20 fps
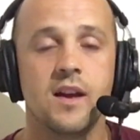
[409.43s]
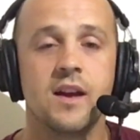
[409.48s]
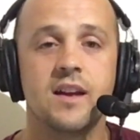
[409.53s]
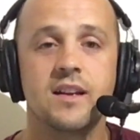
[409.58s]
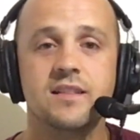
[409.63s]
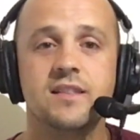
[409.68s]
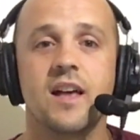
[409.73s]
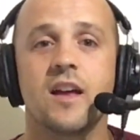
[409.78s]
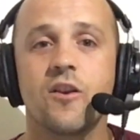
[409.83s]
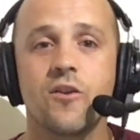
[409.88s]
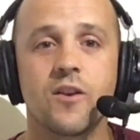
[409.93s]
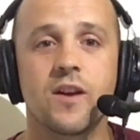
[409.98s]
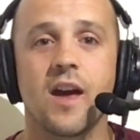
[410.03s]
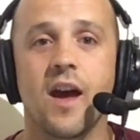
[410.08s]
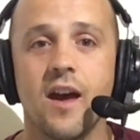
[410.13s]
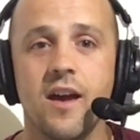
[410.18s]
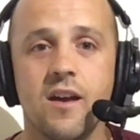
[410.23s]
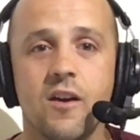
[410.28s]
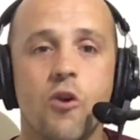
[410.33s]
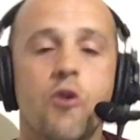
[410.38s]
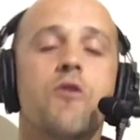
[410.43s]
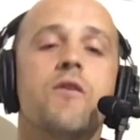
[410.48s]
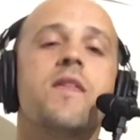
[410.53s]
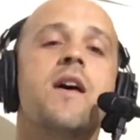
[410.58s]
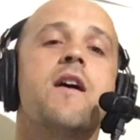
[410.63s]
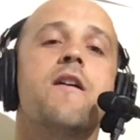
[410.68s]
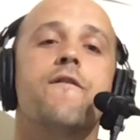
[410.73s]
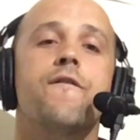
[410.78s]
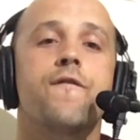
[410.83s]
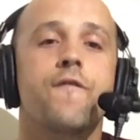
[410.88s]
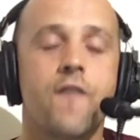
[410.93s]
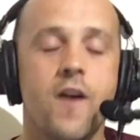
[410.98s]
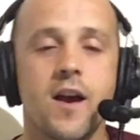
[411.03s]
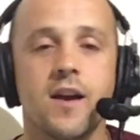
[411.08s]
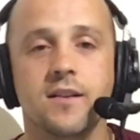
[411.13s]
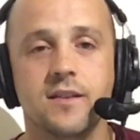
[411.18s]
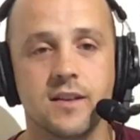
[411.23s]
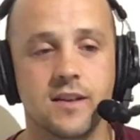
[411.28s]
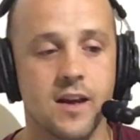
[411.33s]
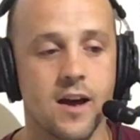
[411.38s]
Is that okay? Or are they
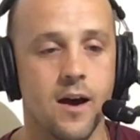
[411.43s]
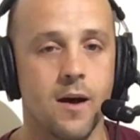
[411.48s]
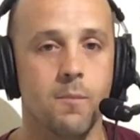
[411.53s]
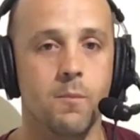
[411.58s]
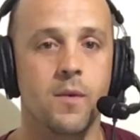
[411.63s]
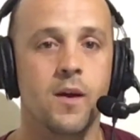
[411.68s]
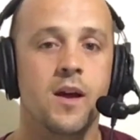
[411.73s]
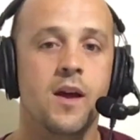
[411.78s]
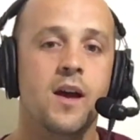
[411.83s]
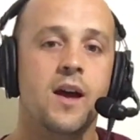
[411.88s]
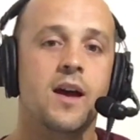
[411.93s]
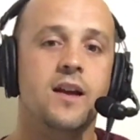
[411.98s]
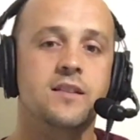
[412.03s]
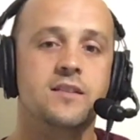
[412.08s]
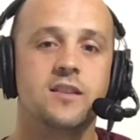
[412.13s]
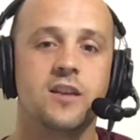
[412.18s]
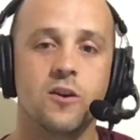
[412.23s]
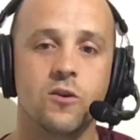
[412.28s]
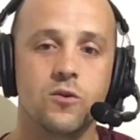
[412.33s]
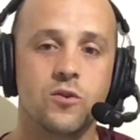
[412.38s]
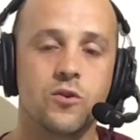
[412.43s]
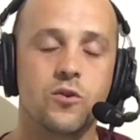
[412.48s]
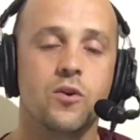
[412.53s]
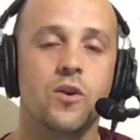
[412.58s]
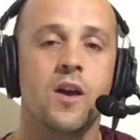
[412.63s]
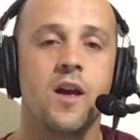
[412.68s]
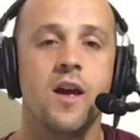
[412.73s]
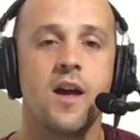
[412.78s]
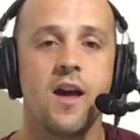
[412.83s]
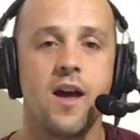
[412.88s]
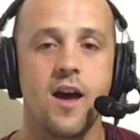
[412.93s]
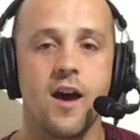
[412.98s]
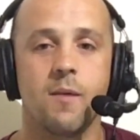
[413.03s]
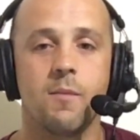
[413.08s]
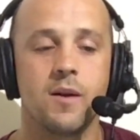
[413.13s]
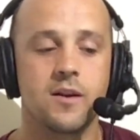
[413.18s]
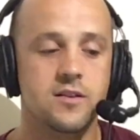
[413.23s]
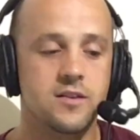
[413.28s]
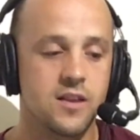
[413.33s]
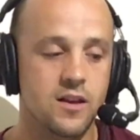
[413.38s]
afraid to come and tell you how
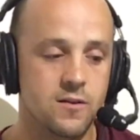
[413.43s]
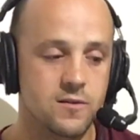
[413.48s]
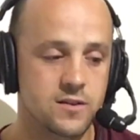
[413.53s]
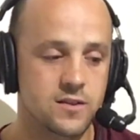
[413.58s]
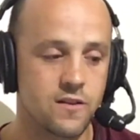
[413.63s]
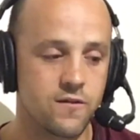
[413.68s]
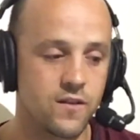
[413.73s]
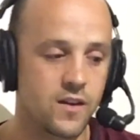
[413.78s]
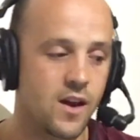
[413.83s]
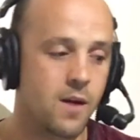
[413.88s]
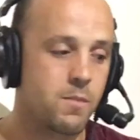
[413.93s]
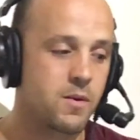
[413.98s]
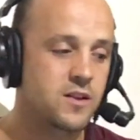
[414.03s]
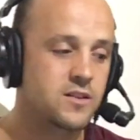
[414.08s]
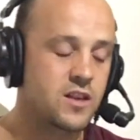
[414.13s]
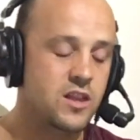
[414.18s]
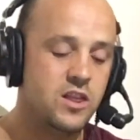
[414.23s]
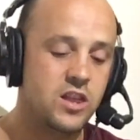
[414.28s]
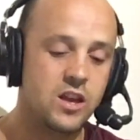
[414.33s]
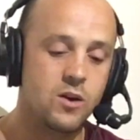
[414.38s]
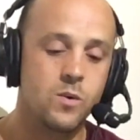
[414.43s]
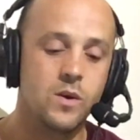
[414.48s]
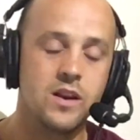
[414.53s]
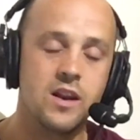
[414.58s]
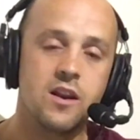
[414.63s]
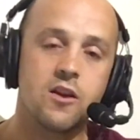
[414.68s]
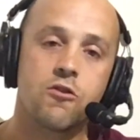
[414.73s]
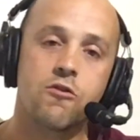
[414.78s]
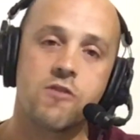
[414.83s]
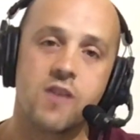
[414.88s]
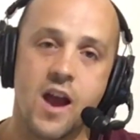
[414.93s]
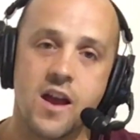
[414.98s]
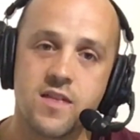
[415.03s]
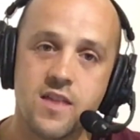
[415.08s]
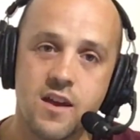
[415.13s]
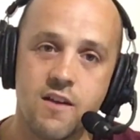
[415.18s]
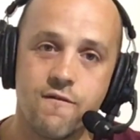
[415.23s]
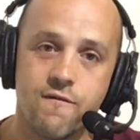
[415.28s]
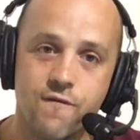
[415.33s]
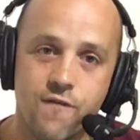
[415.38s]
much they are stuffing up? Because I think we need to create
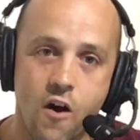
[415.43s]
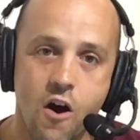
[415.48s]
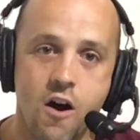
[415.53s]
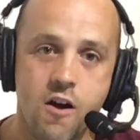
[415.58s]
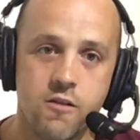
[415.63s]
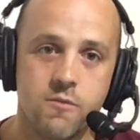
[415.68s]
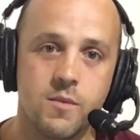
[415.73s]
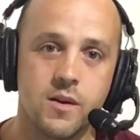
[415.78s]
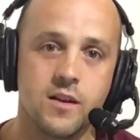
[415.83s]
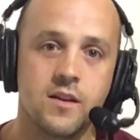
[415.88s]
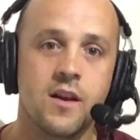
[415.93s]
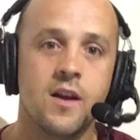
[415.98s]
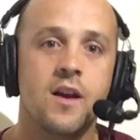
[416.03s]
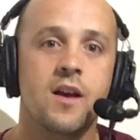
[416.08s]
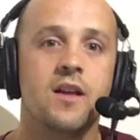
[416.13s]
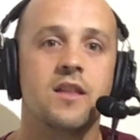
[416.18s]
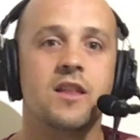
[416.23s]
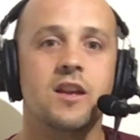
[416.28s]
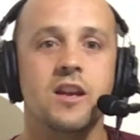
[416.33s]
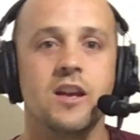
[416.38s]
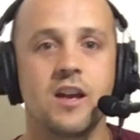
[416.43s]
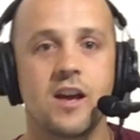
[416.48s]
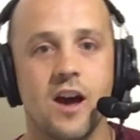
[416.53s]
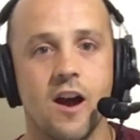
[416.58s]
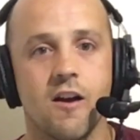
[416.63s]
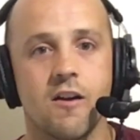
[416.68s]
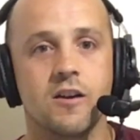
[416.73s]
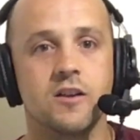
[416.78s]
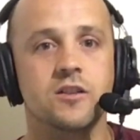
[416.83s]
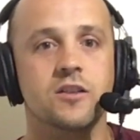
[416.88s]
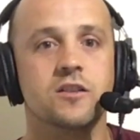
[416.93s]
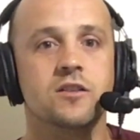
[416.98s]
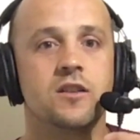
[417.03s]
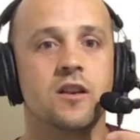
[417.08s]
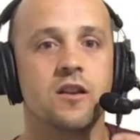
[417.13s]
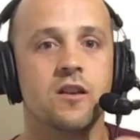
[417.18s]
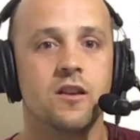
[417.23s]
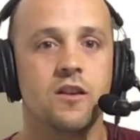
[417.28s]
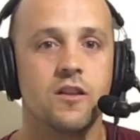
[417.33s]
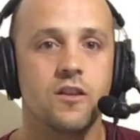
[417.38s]
that environment that encourages
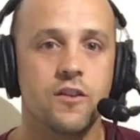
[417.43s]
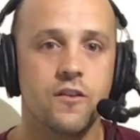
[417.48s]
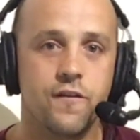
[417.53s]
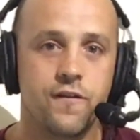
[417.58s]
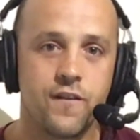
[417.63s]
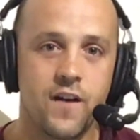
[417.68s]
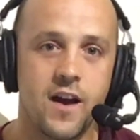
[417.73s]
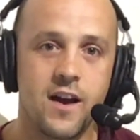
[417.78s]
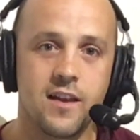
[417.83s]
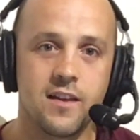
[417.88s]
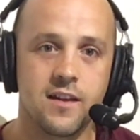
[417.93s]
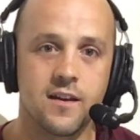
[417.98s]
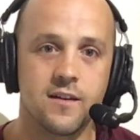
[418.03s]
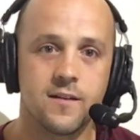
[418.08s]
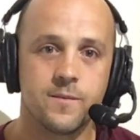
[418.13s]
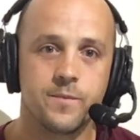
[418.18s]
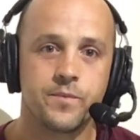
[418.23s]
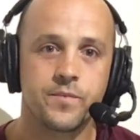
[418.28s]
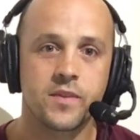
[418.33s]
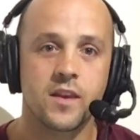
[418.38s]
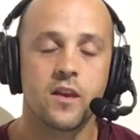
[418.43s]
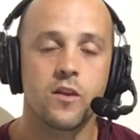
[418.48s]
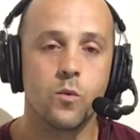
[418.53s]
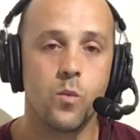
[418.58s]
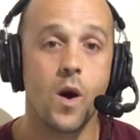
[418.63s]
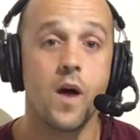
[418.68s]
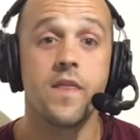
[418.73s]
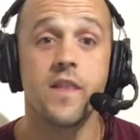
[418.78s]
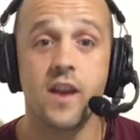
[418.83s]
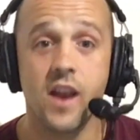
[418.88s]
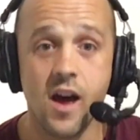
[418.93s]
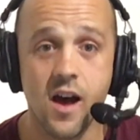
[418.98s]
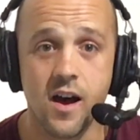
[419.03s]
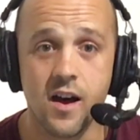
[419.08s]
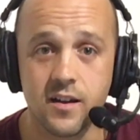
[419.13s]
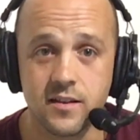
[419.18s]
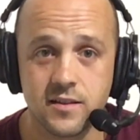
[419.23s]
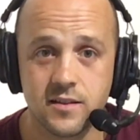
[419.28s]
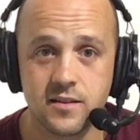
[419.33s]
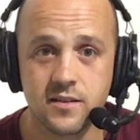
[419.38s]
the failure. The one that
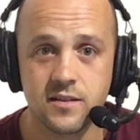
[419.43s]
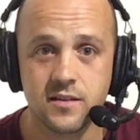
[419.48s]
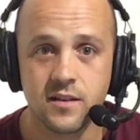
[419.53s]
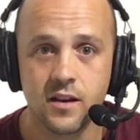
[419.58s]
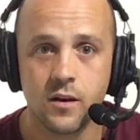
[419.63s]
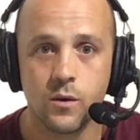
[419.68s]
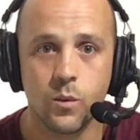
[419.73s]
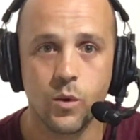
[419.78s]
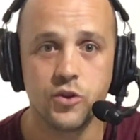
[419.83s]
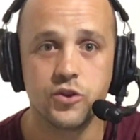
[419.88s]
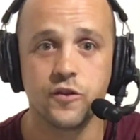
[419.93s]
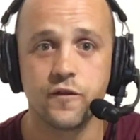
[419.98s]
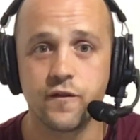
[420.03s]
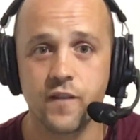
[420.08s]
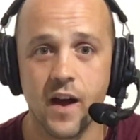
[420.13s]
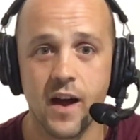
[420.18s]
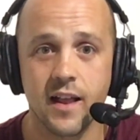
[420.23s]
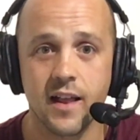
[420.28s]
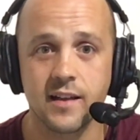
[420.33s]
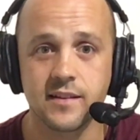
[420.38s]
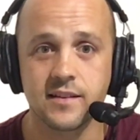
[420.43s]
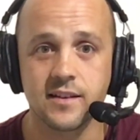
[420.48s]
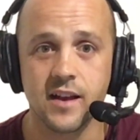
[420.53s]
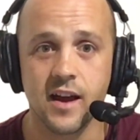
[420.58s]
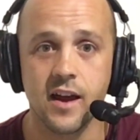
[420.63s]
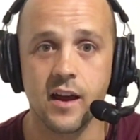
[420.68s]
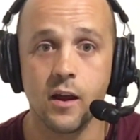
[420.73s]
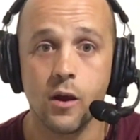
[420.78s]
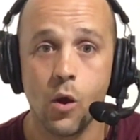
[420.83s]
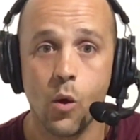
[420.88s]
asks, what did you fail at today?